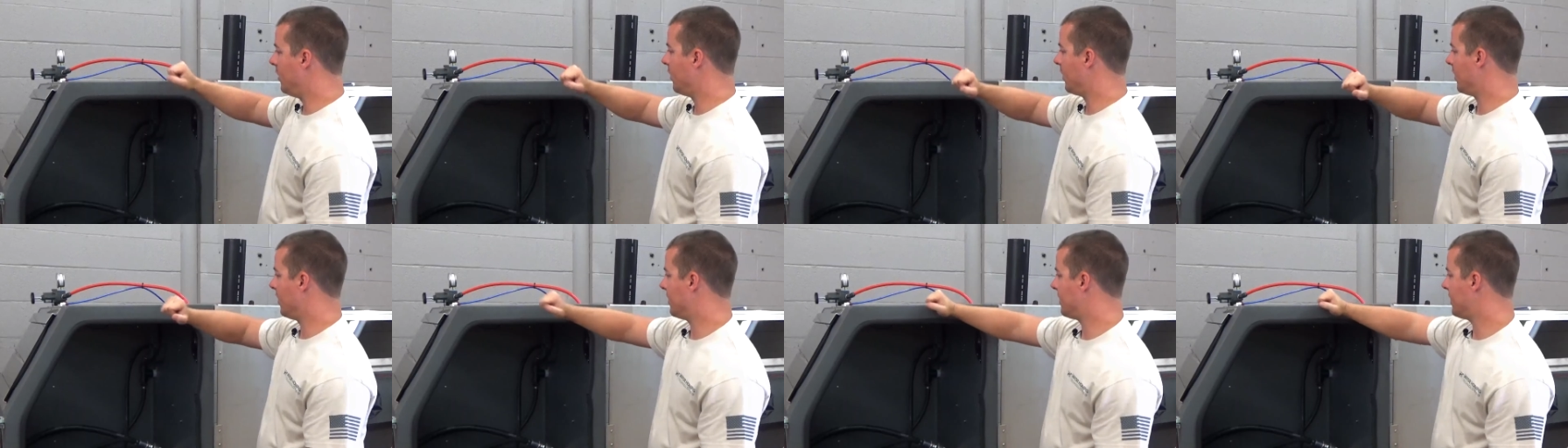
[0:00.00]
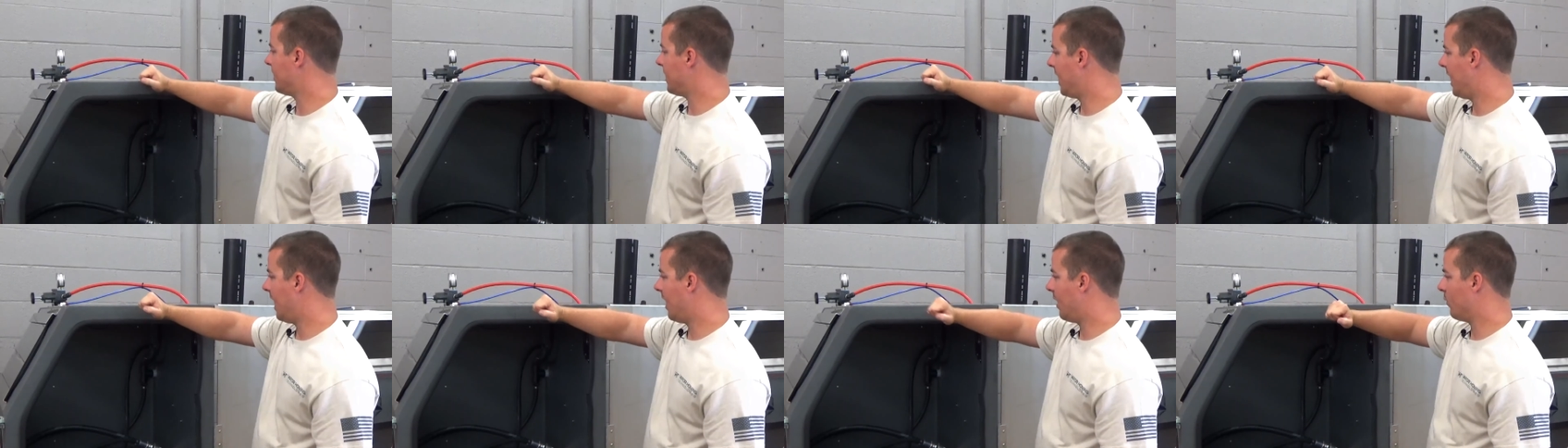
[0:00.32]
you can
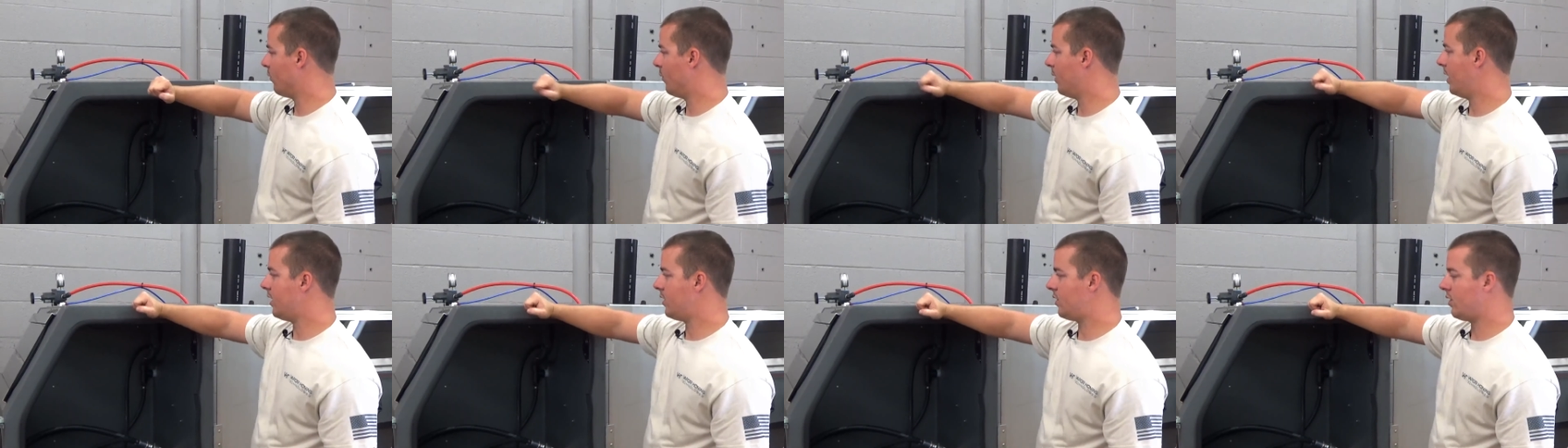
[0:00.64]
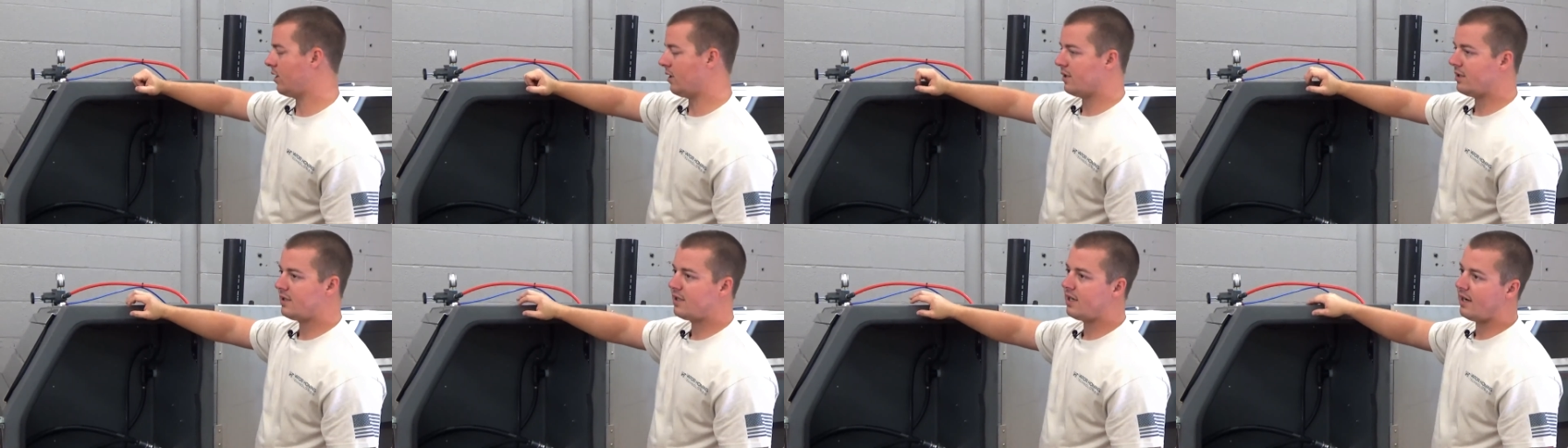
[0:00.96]
see how rigid
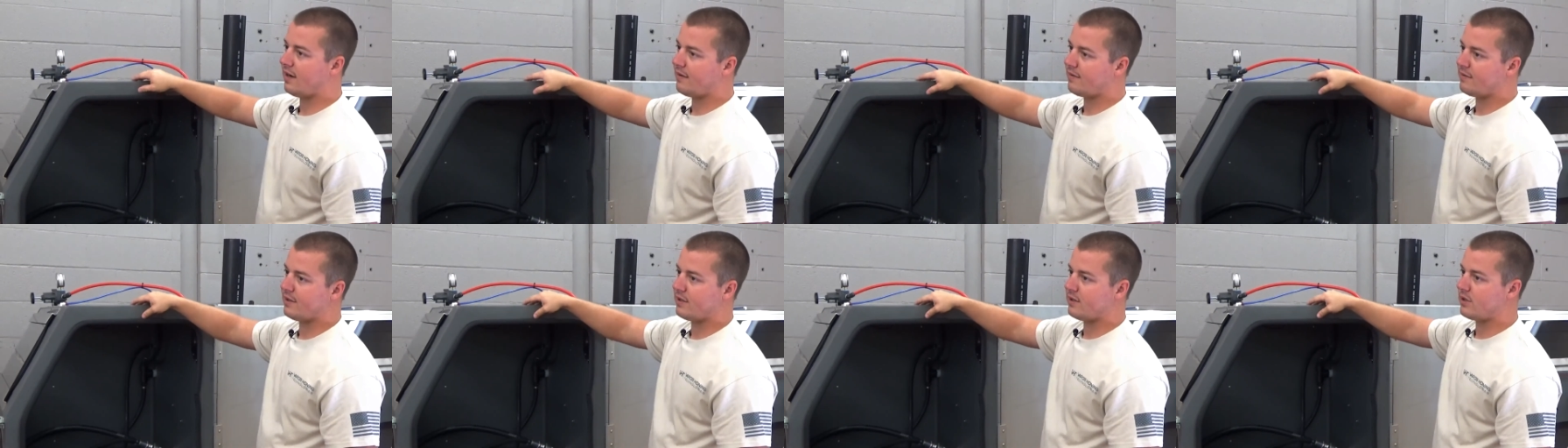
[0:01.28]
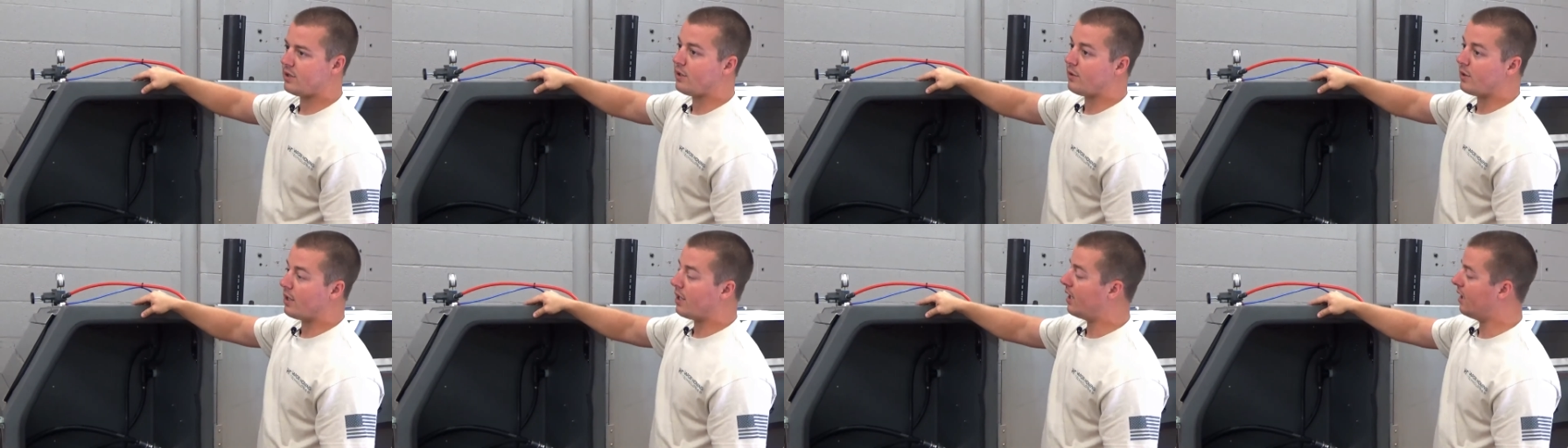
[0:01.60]
and tough this
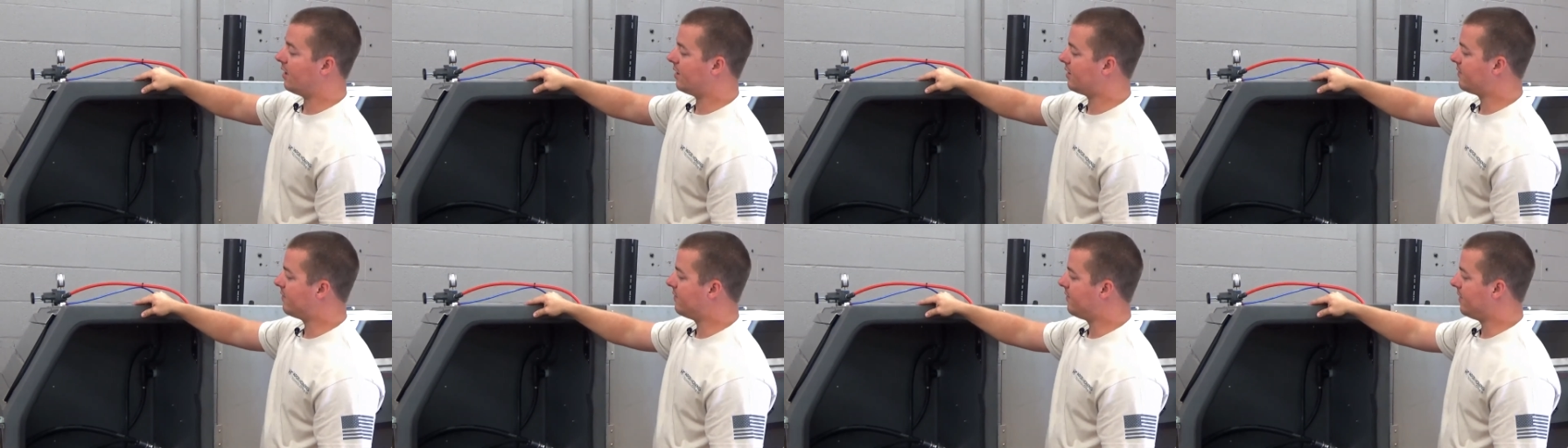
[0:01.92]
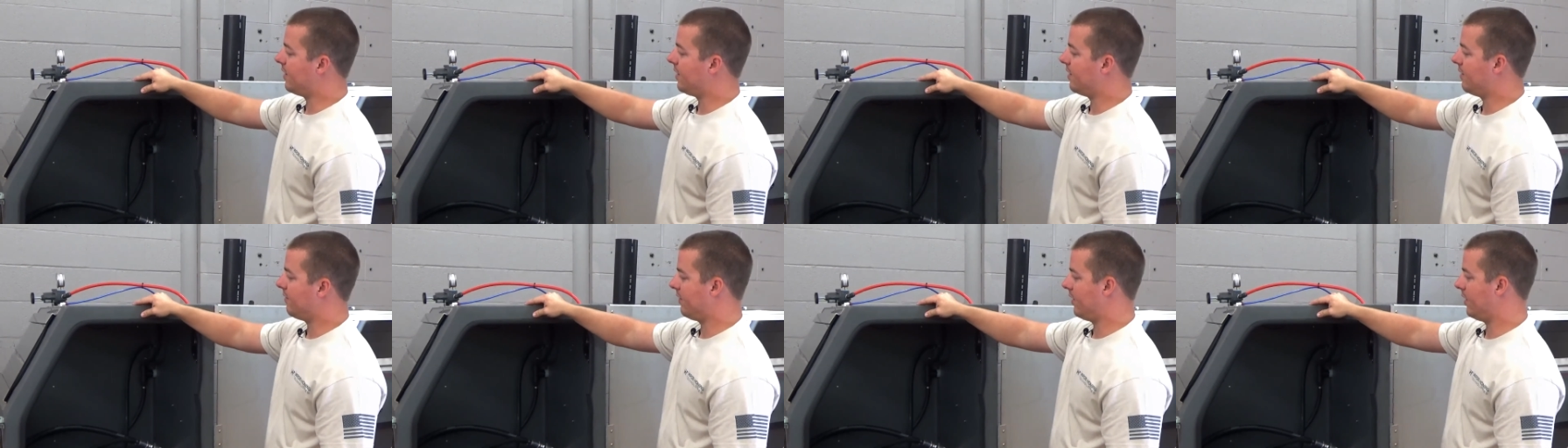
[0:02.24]
unit is,
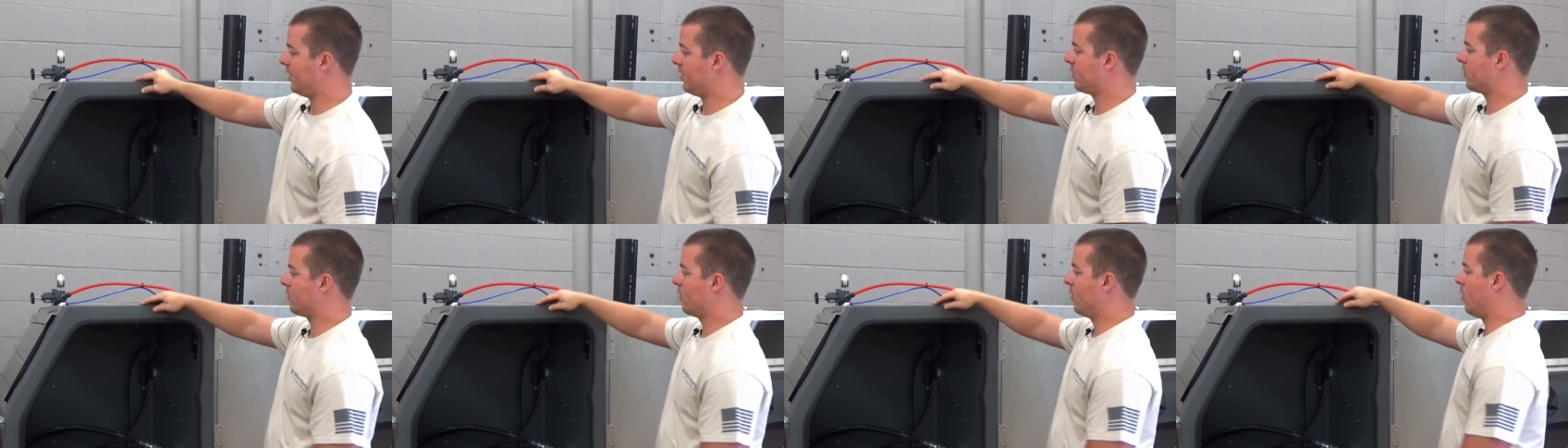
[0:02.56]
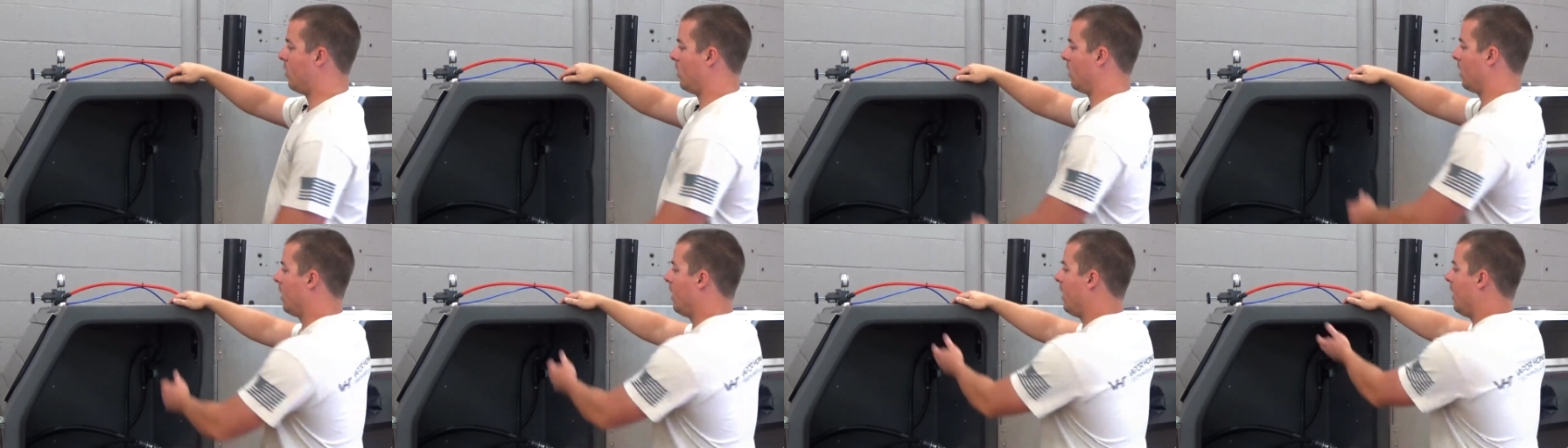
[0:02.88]
very, very
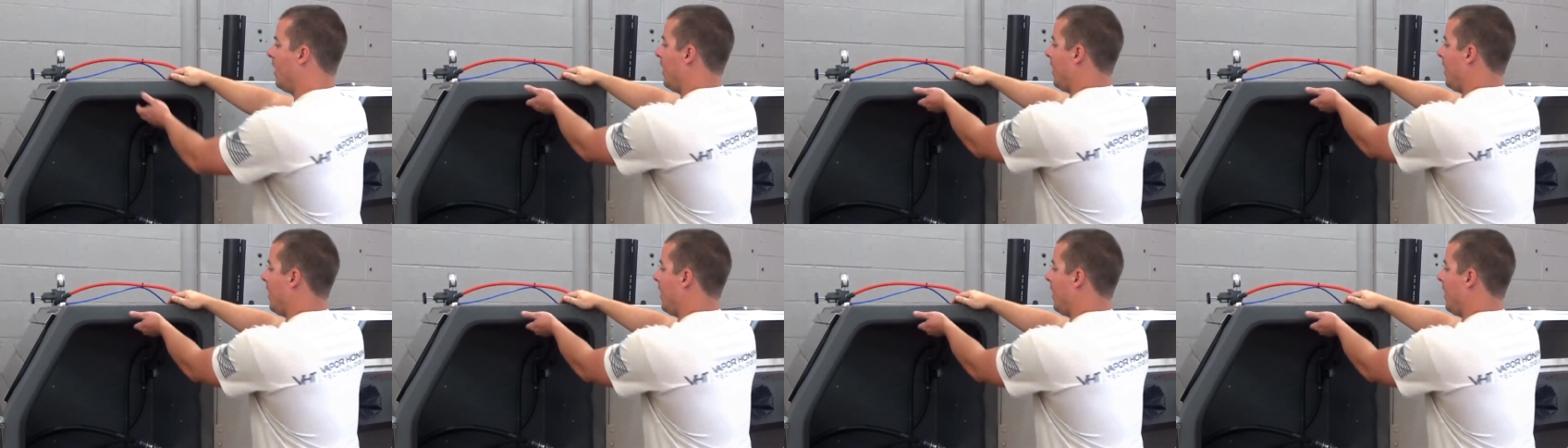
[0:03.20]
strong.